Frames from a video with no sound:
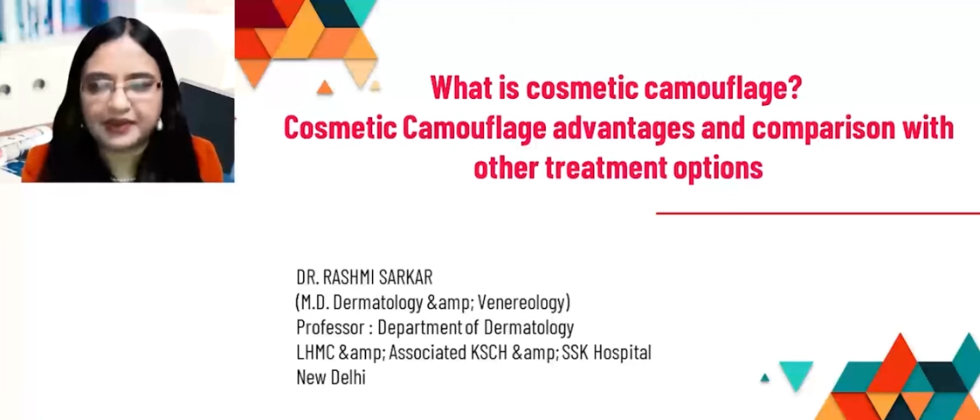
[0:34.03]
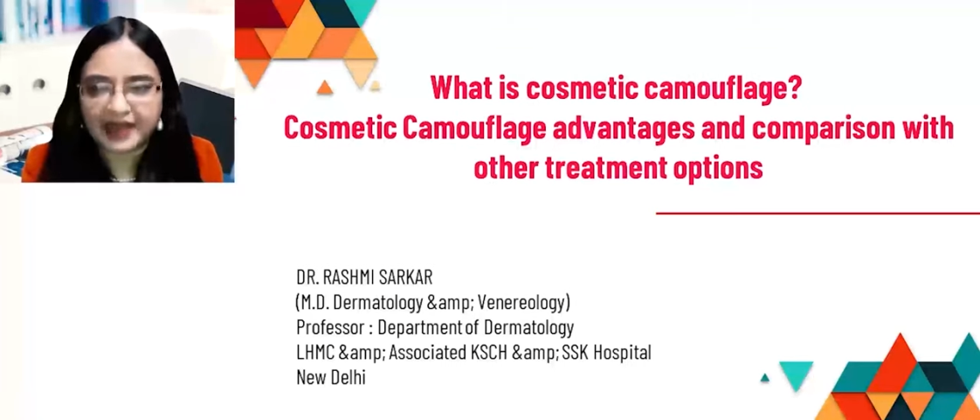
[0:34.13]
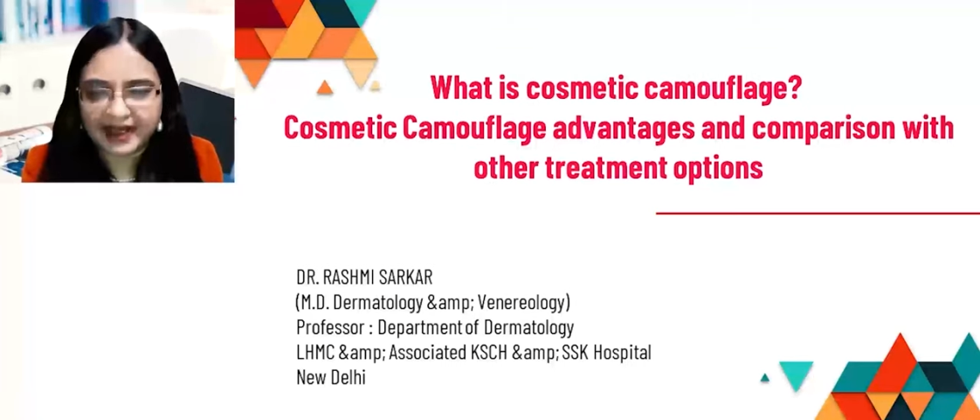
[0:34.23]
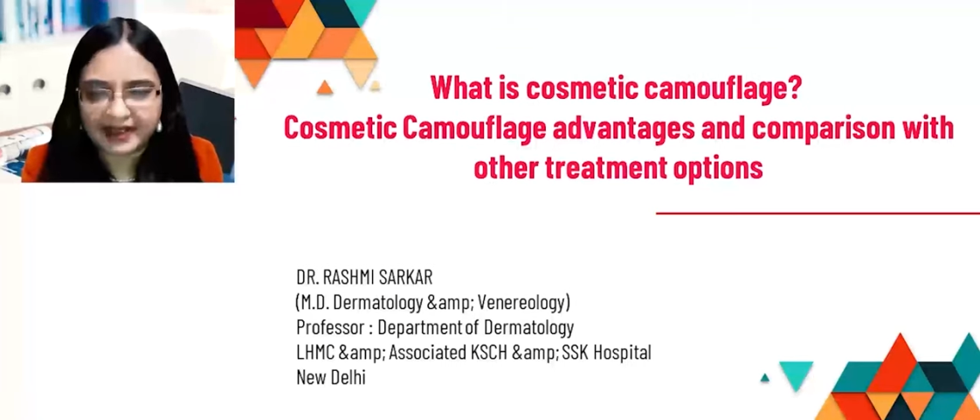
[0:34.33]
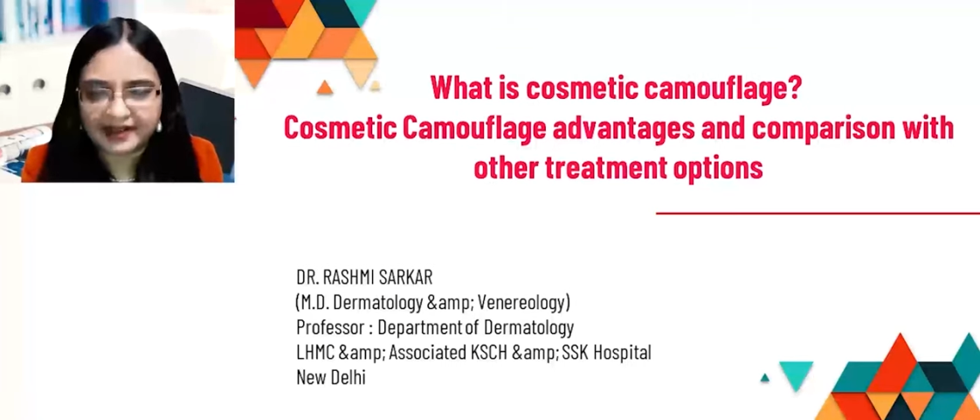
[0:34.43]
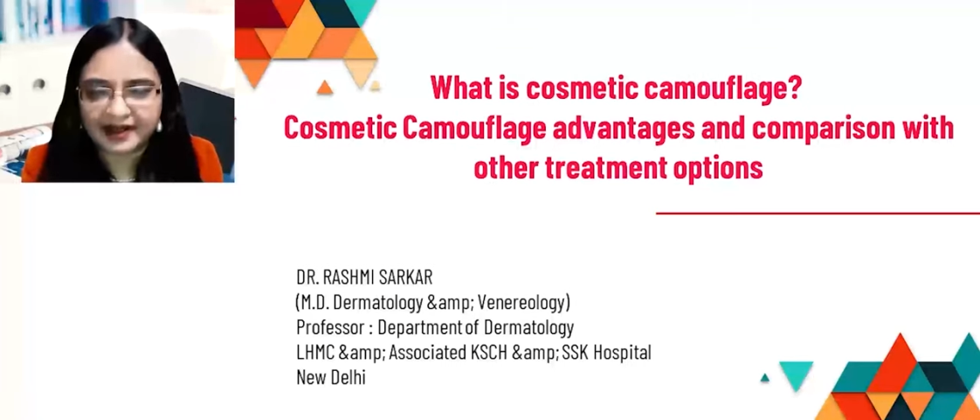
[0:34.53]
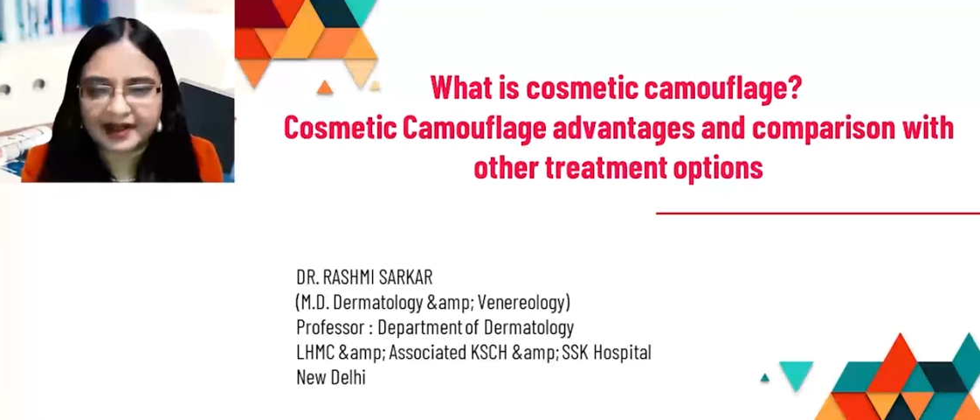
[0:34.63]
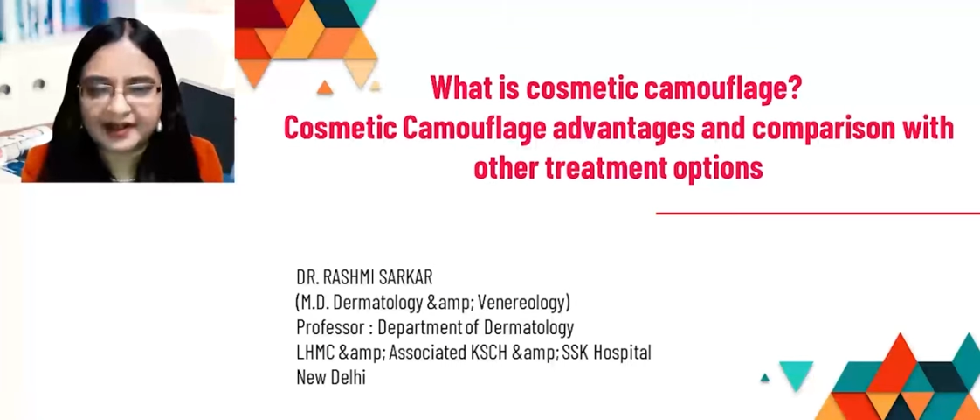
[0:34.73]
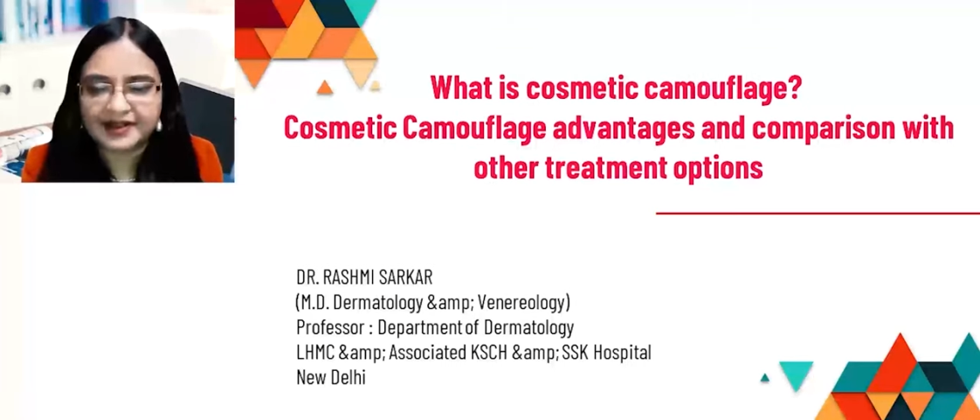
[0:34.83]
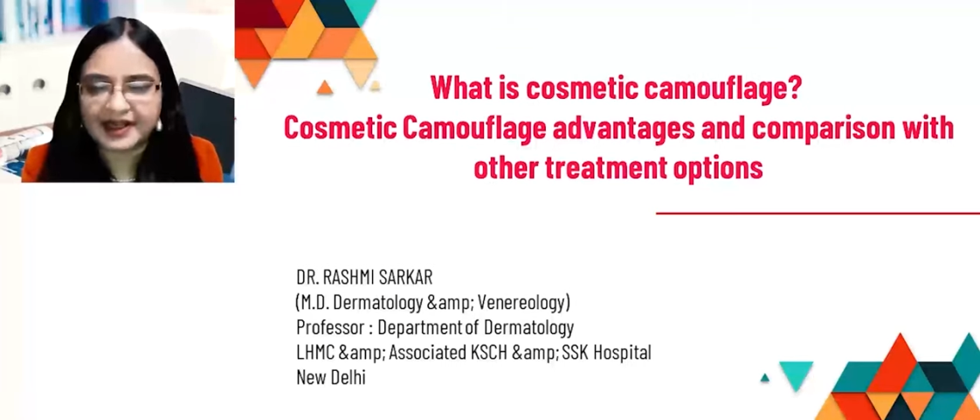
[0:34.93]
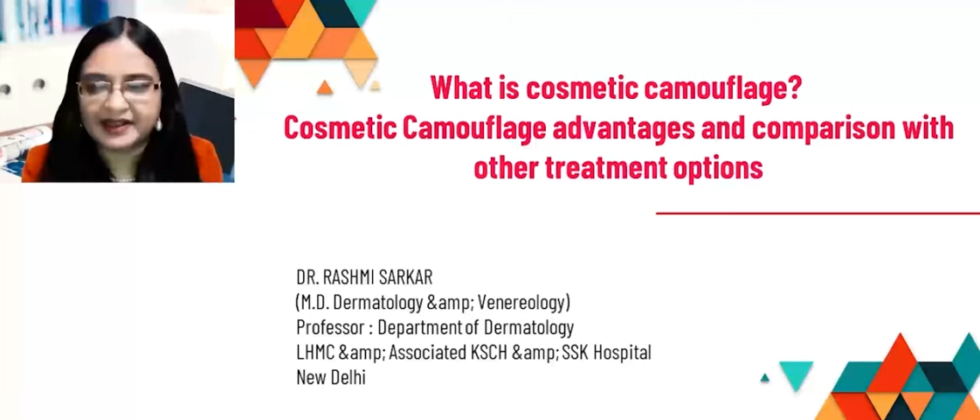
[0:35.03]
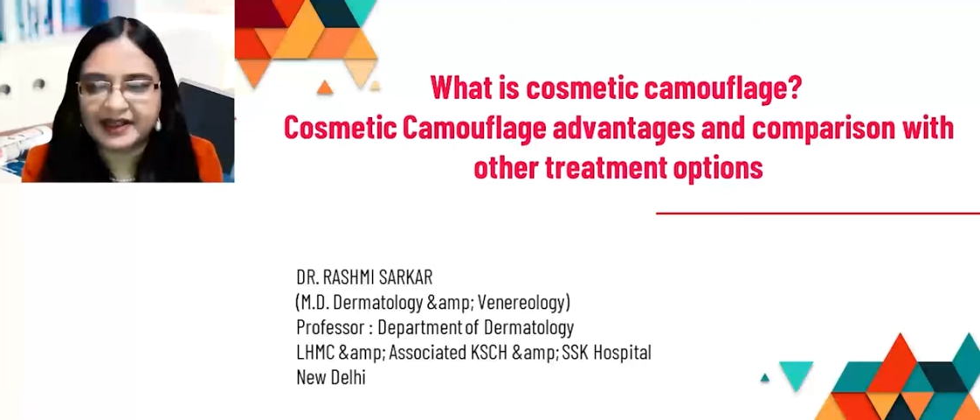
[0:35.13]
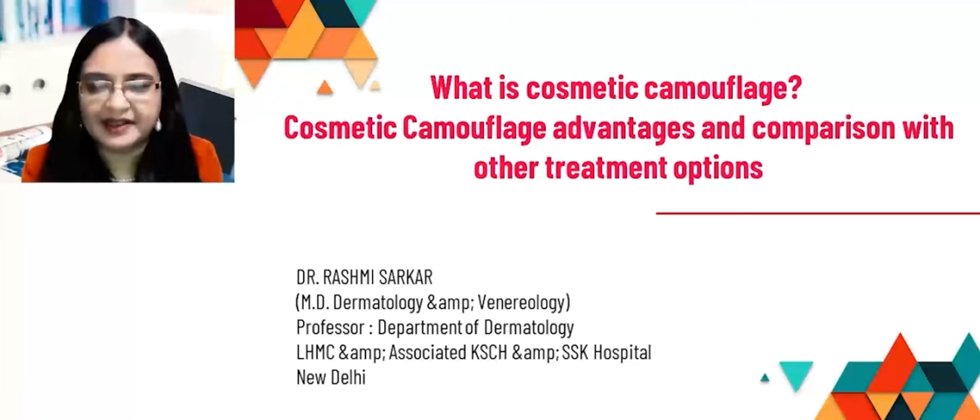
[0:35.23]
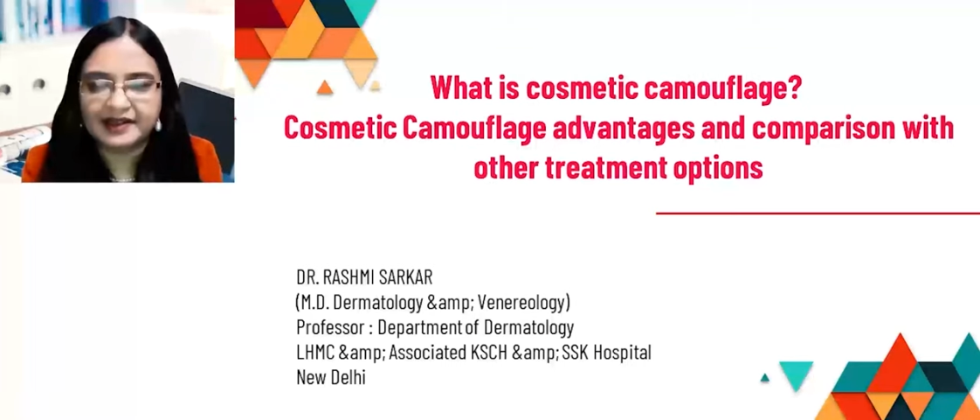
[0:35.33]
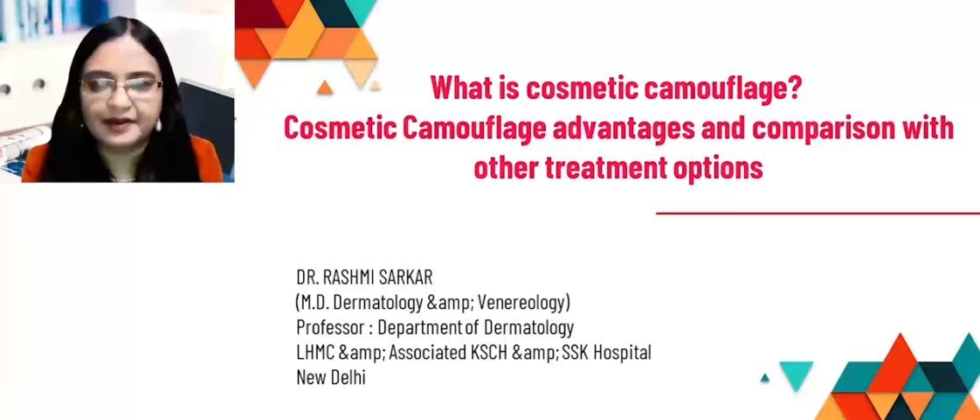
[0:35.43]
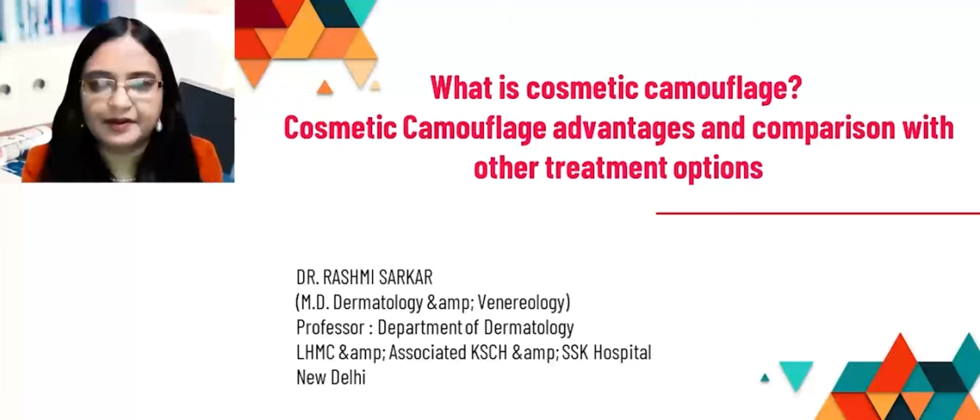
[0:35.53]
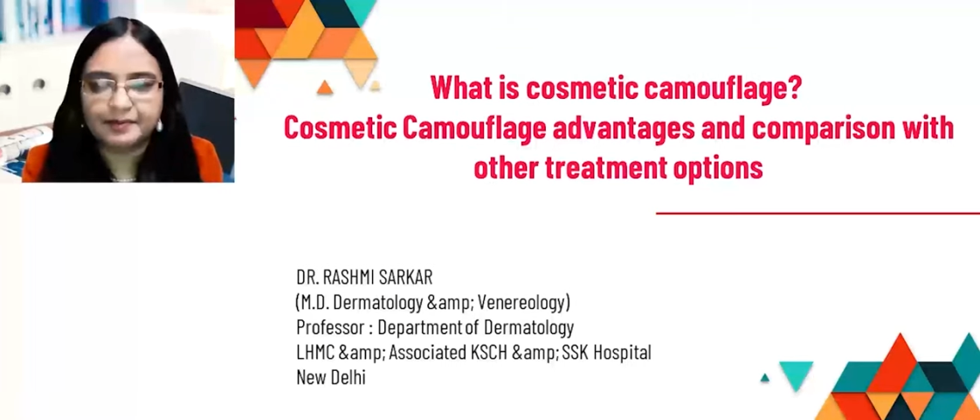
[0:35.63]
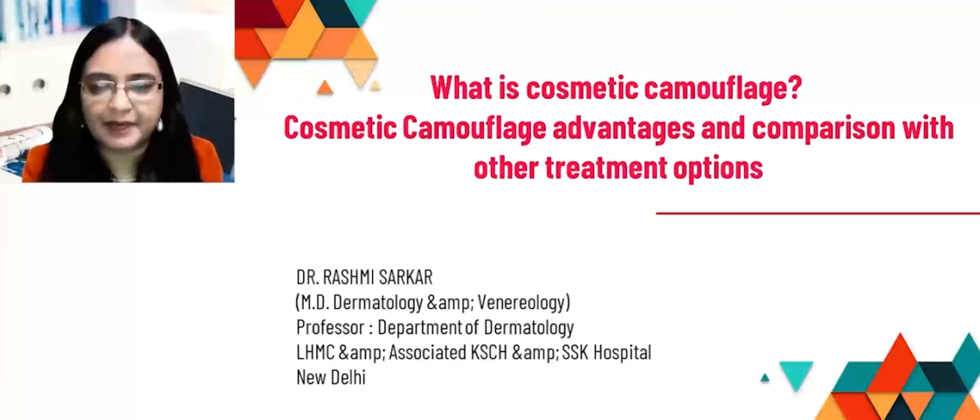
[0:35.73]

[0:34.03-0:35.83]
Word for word: thank our technical